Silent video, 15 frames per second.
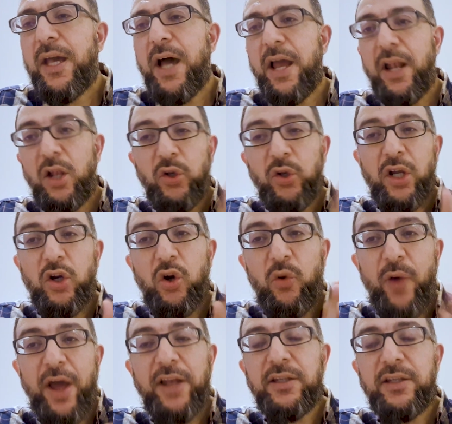And I look at
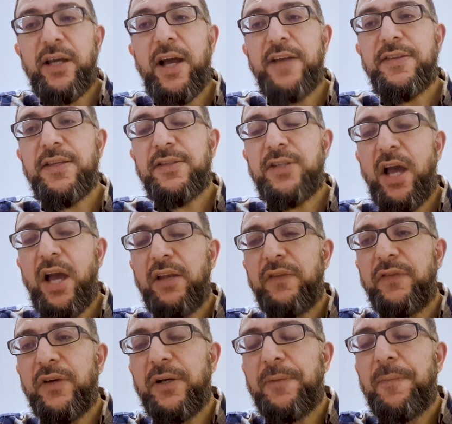Rwanda as this kind
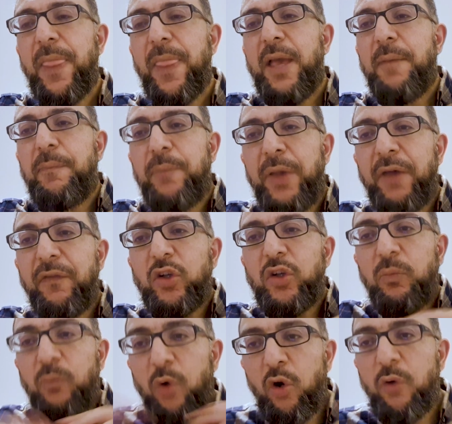of a
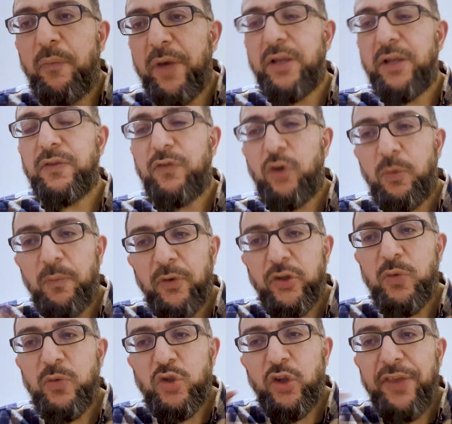pivotal moment for
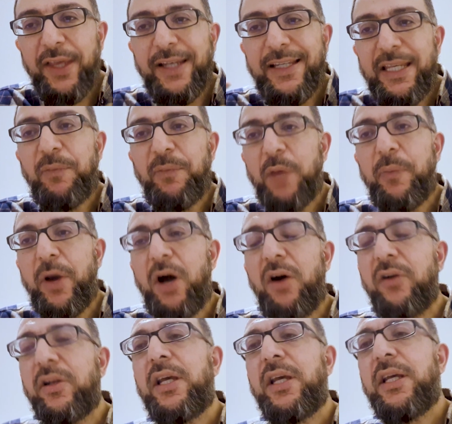Muslims to think deeply
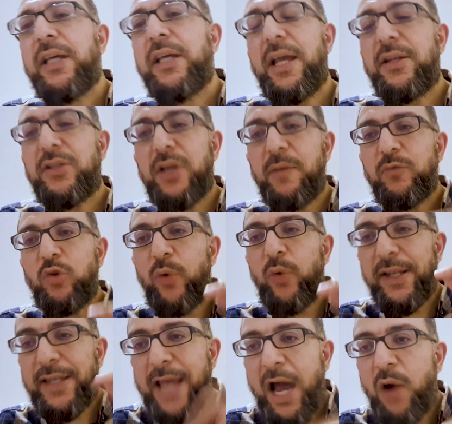about in terms of
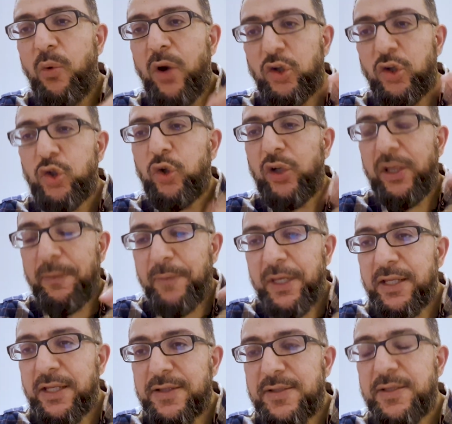what dawah truly
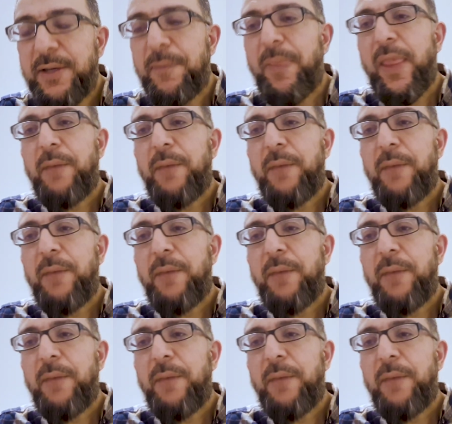means.